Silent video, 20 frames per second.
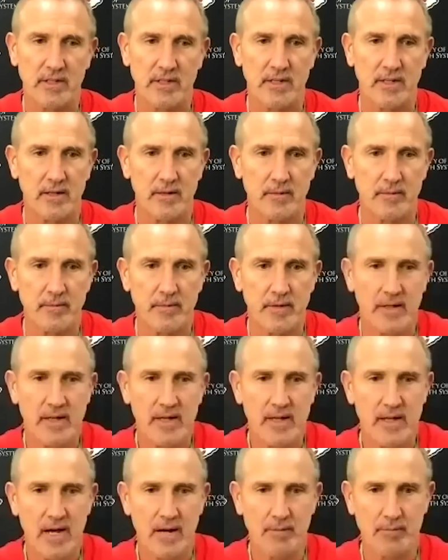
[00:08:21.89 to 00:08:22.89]
Um,
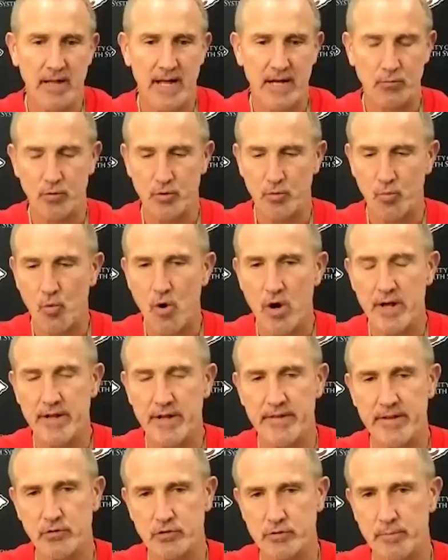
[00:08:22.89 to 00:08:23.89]
I'm glad we won,
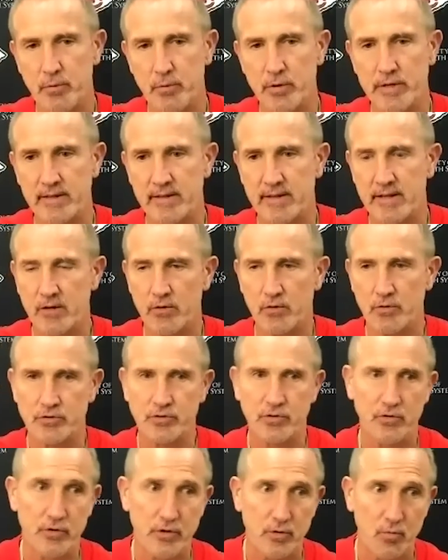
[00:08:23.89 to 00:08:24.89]
and there was a point there where it was
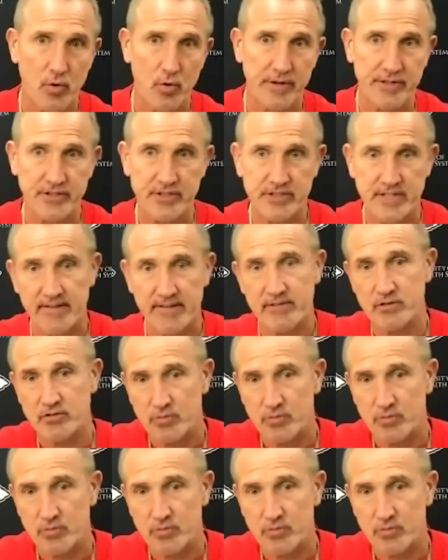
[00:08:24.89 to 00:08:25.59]
31 to seven,